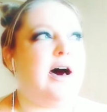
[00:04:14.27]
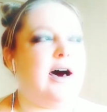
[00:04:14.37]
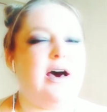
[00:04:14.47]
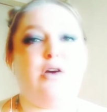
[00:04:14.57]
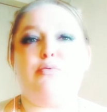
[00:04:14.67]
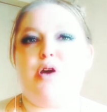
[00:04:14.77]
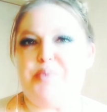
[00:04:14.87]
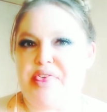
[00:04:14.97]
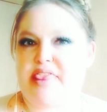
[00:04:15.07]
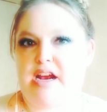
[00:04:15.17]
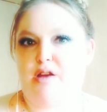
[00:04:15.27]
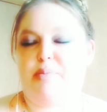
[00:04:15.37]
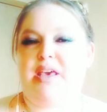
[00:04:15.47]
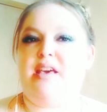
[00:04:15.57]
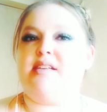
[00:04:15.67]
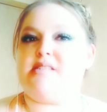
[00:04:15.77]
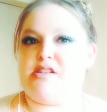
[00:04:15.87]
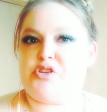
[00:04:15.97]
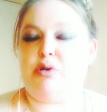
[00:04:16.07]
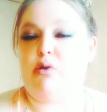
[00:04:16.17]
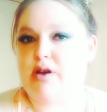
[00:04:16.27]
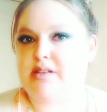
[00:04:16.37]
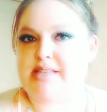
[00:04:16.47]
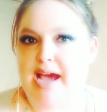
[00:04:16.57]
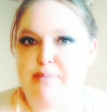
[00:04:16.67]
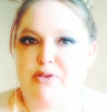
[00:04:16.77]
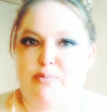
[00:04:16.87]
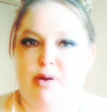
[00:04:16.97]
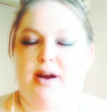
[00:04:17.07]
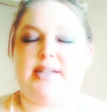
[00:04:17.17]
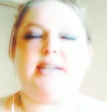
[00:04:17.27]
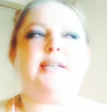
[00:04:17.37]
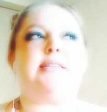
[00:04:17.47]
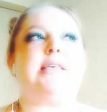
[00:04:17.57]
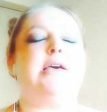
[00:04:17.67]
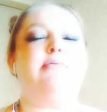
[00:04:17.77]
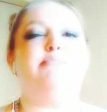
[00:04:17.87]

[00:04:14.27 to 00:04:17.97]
aromatherapy essential oil type of products.